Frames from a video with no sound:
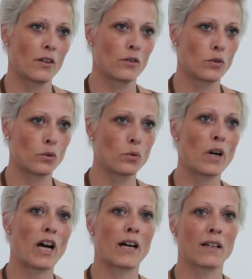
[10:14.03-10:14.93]
to
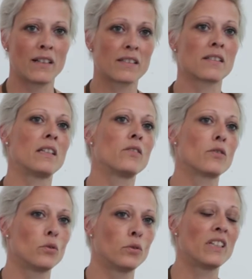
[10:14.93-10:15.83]
listen
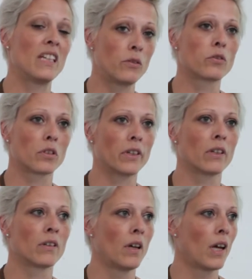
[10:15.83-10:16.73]
into the
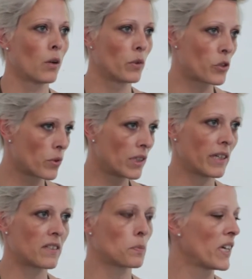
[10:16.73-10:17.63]
e-tutorial, which really
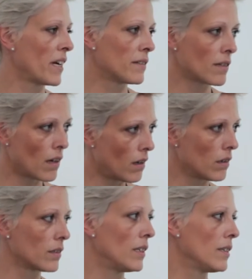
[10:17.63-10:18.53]
explains all
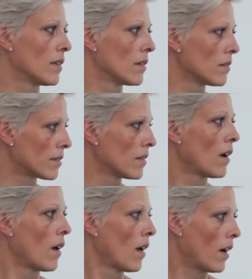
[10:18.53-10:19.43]
the details,
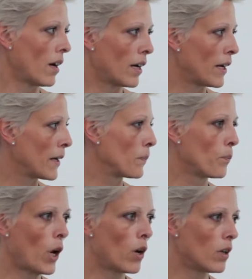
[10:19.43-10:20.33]

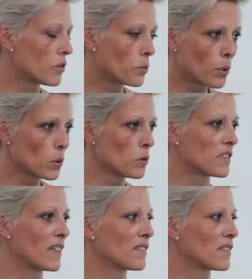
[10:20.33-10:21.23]
all the rules
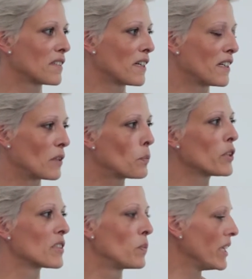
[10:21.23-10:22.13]
that, that
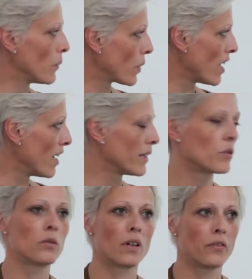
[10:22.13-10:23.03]
possibly apply
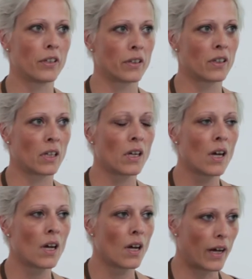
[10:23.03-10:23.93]
to our funding.
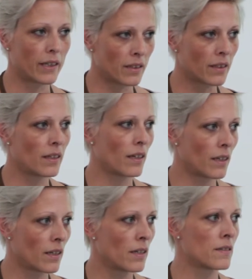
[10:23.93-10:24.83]
I think
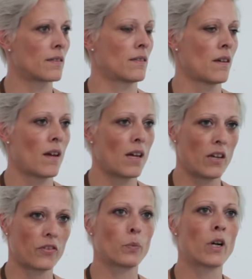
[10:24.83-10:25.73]
it is,
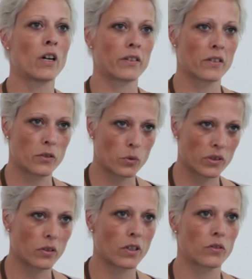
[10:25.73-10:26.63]
if the partners want
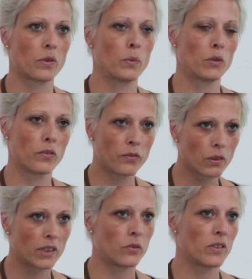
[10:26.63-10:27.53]
to contribute
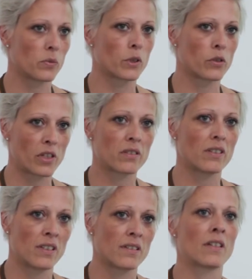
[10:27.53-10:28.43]
fully to this project,
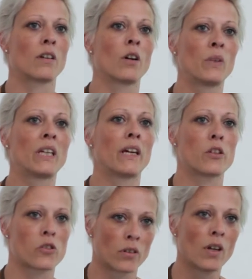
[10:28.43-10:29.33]
it is their
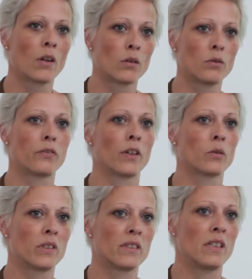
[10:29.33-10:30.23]
obligation to
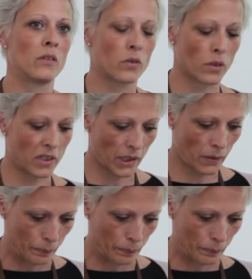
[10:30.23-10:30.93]
follow this e-tutorial.